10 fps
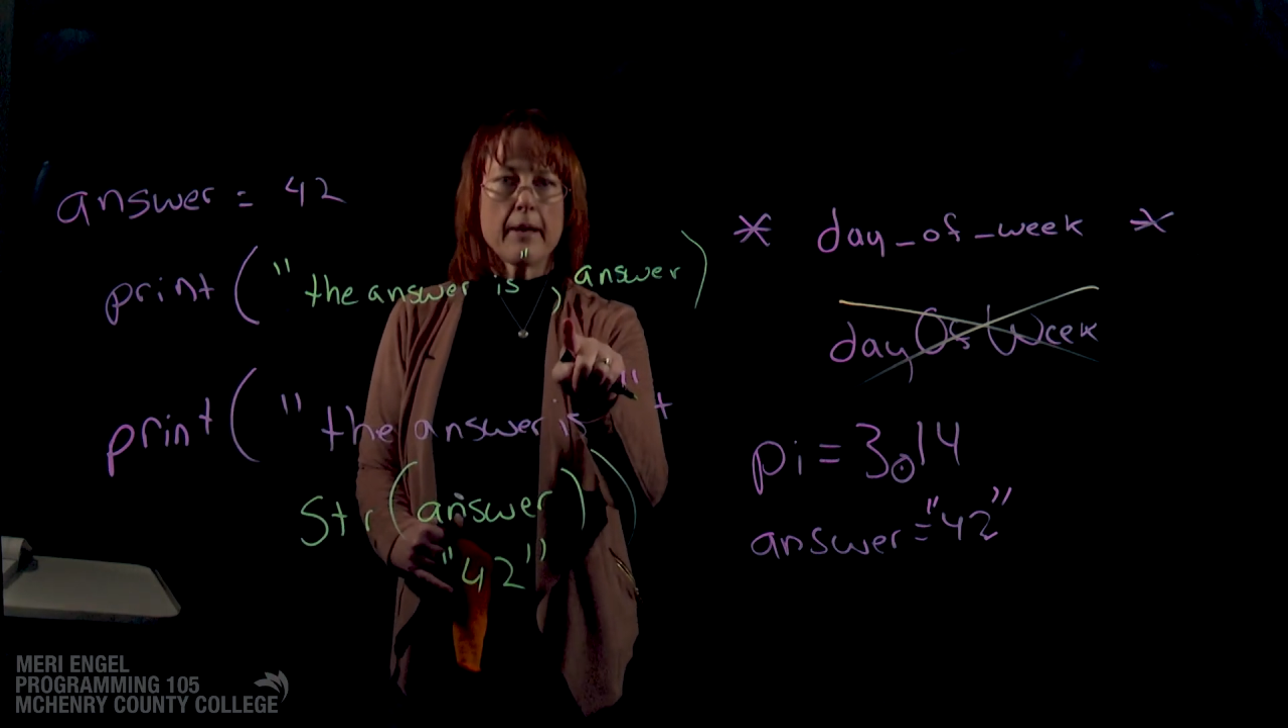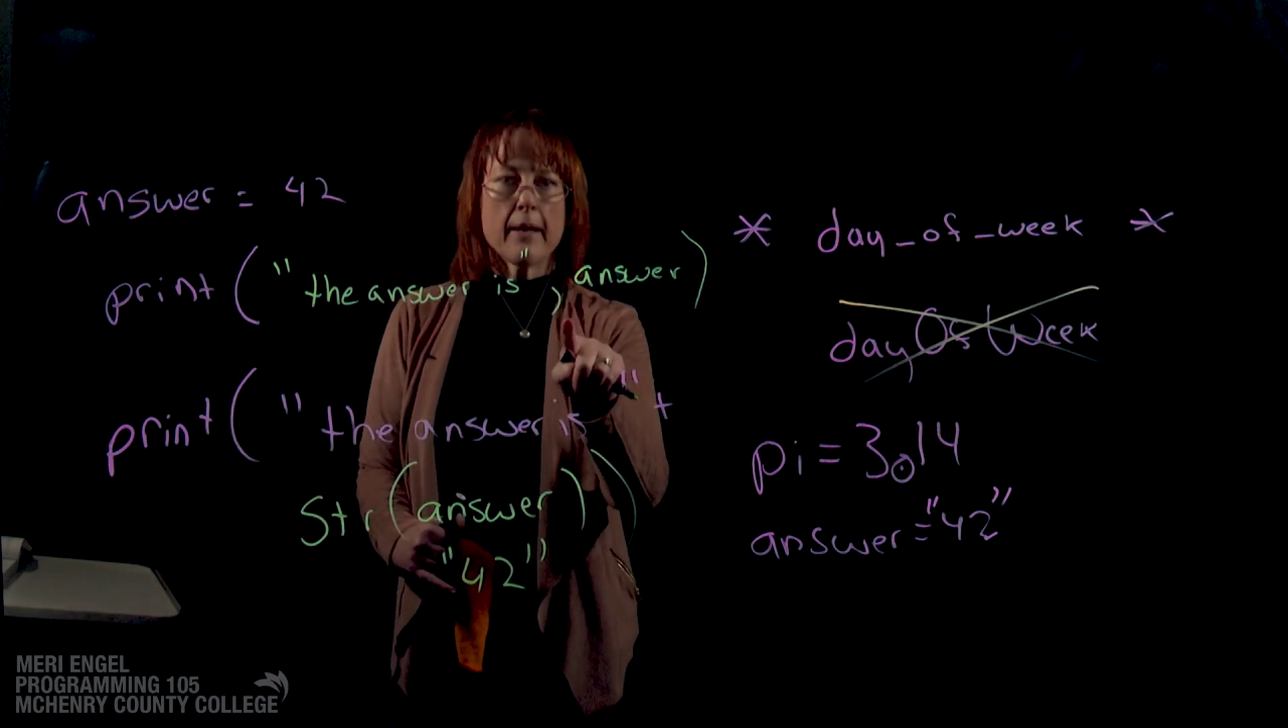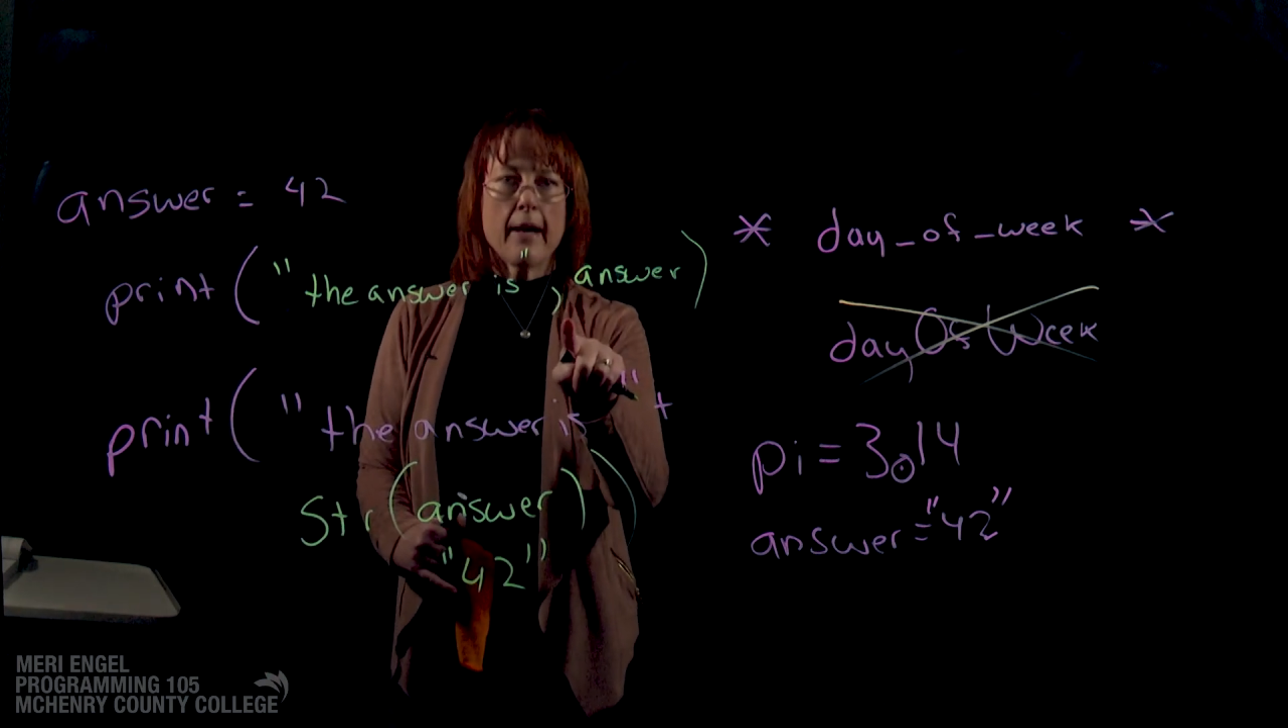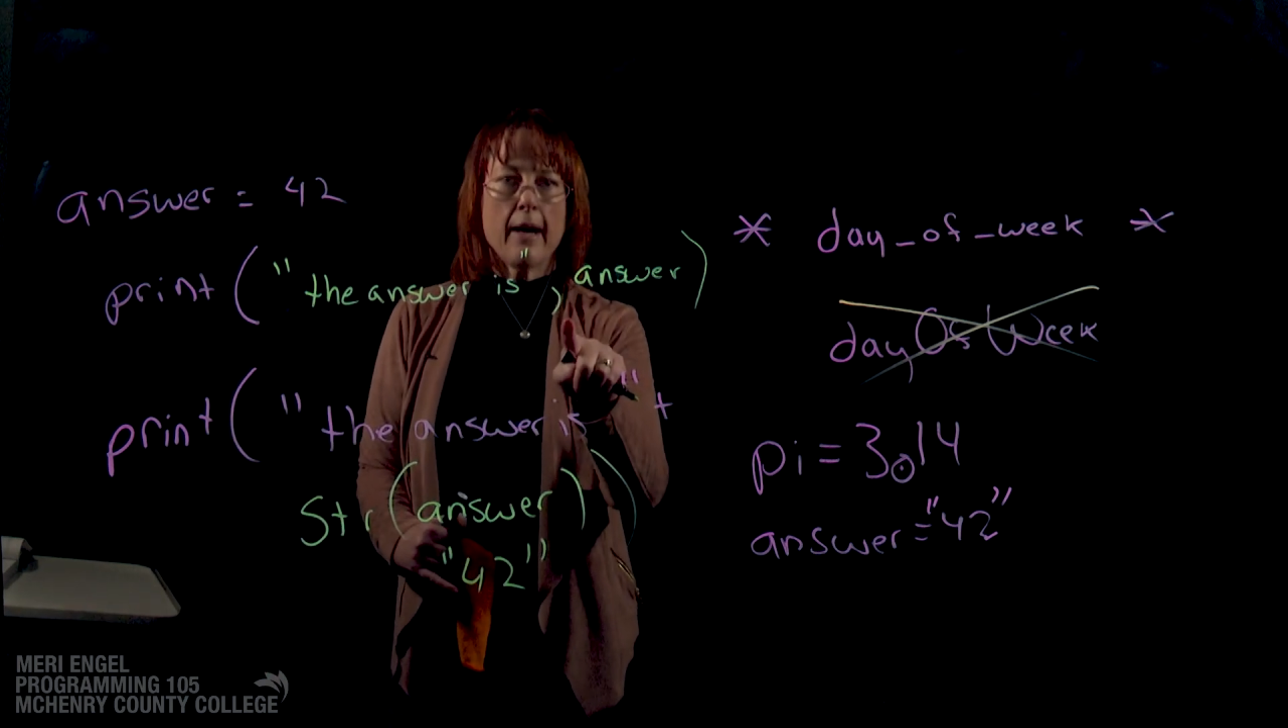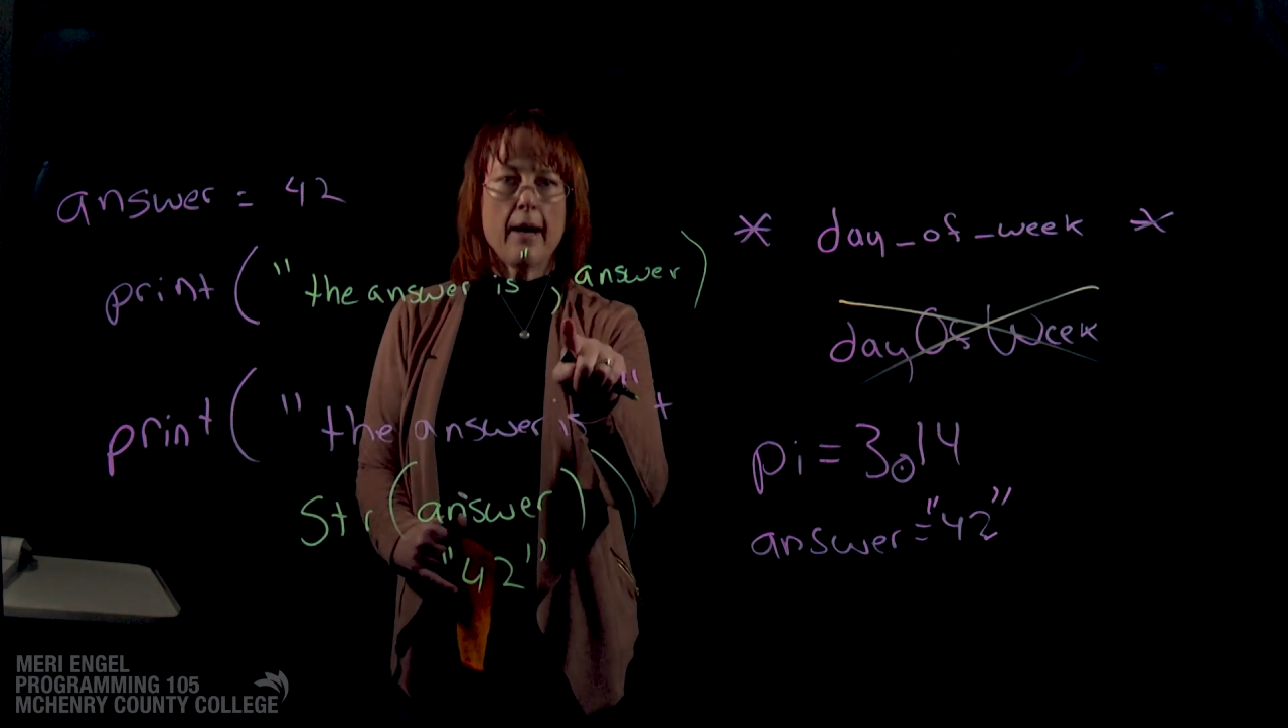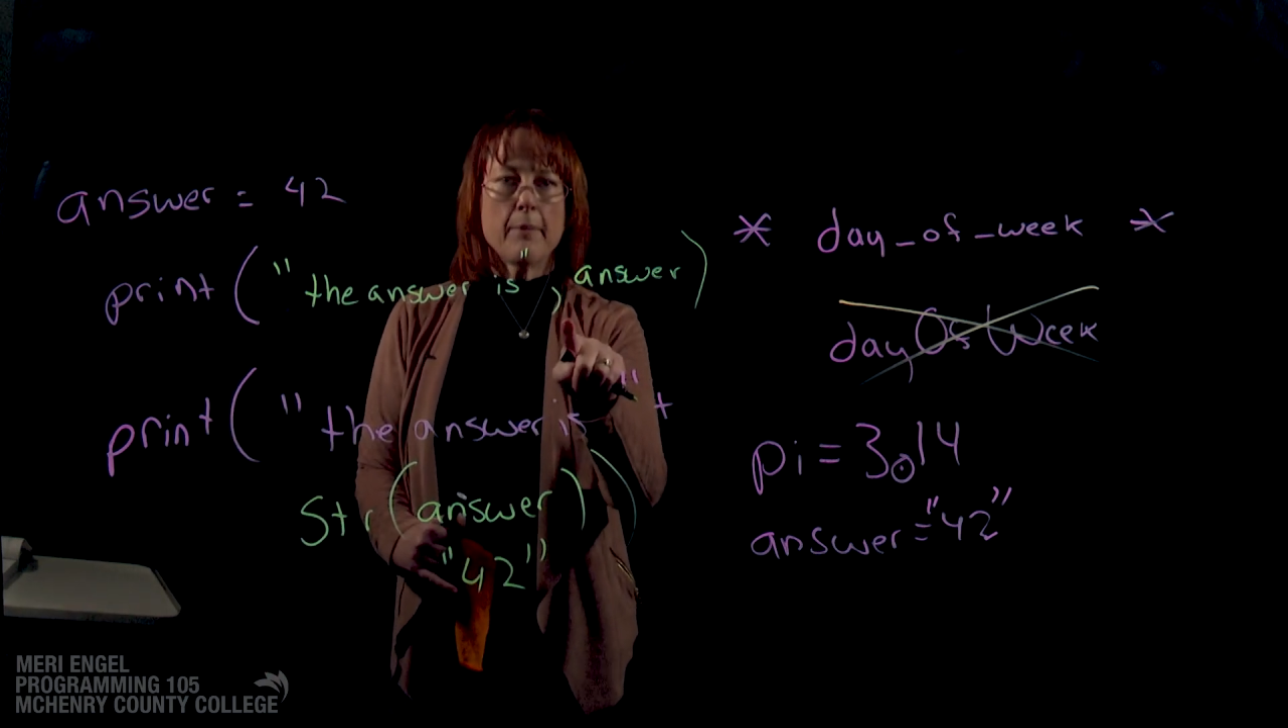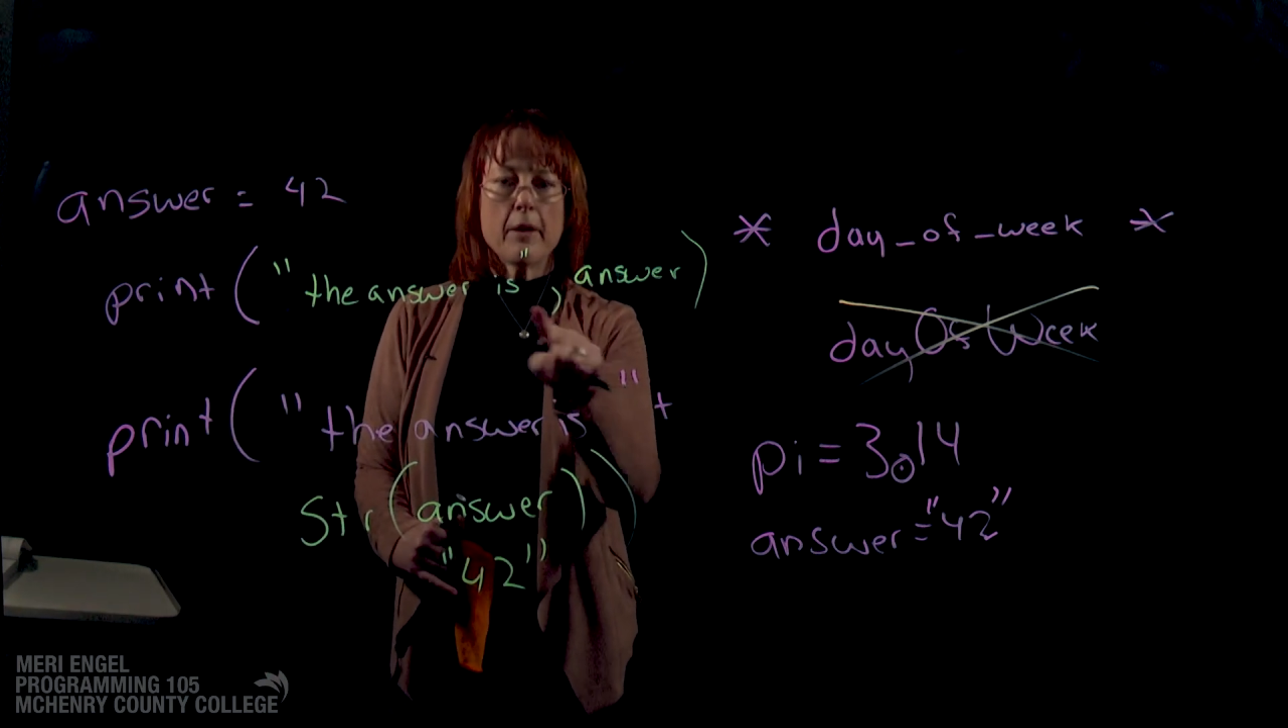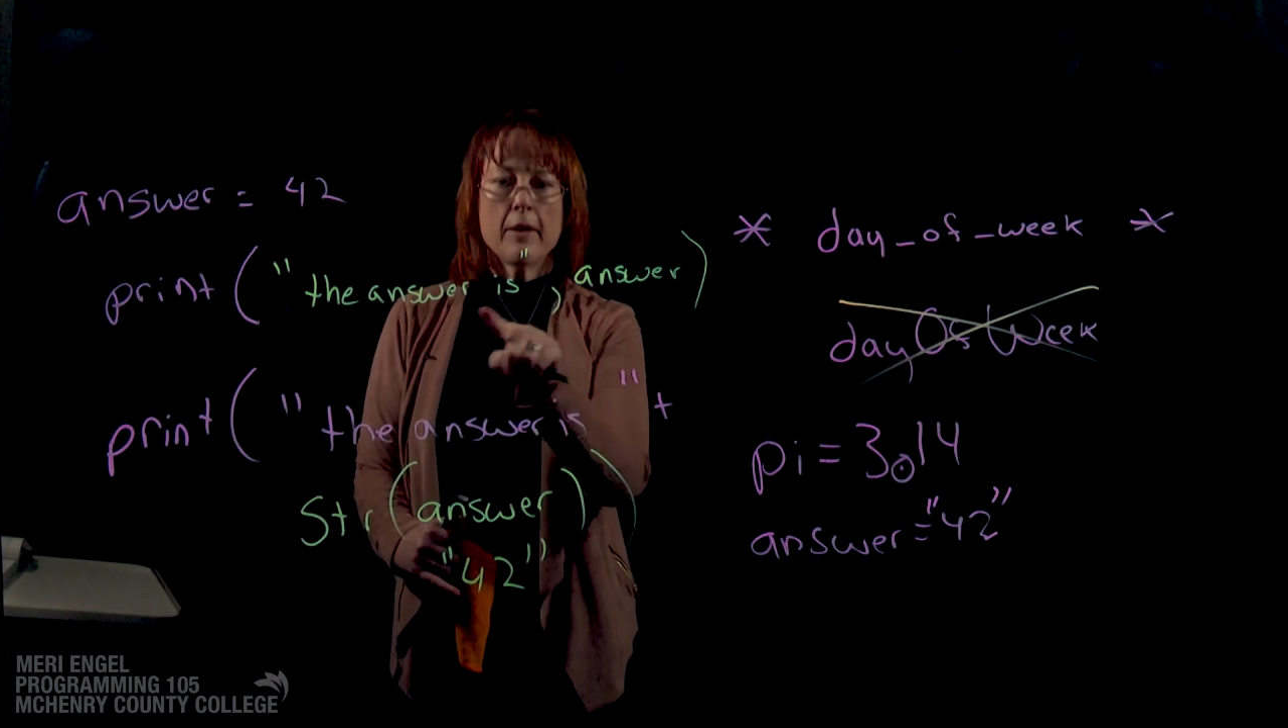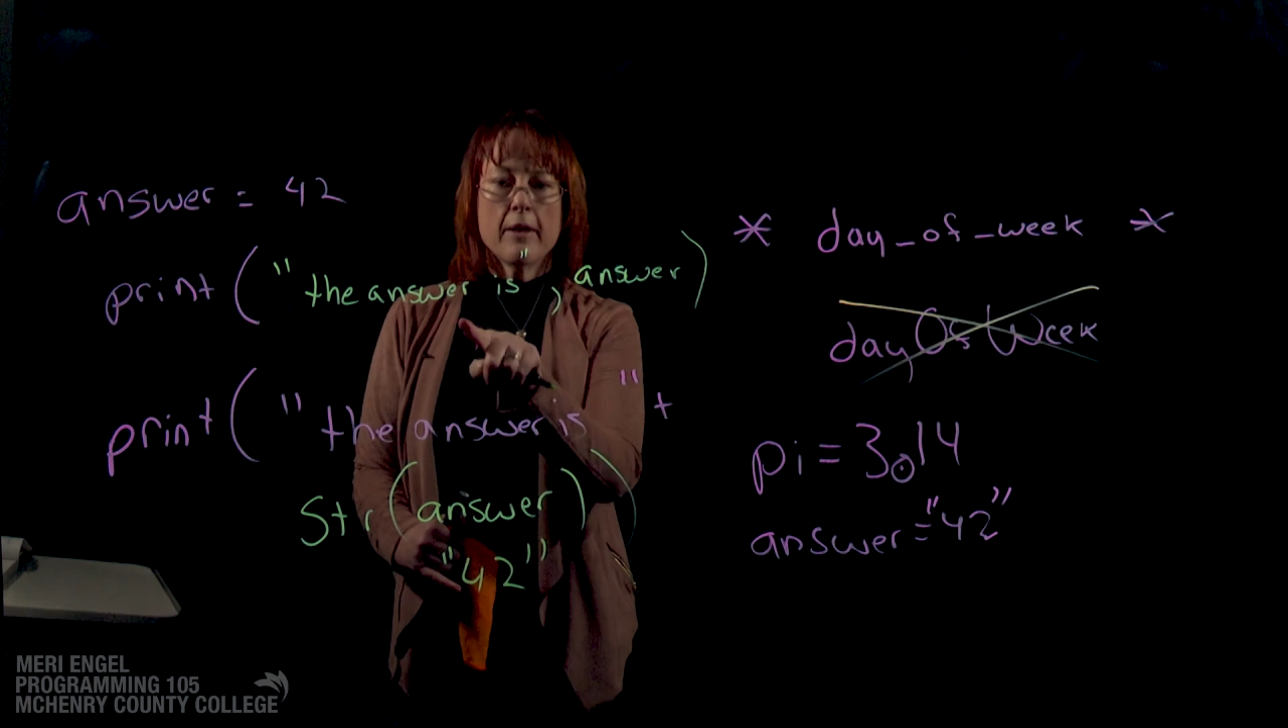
a comma,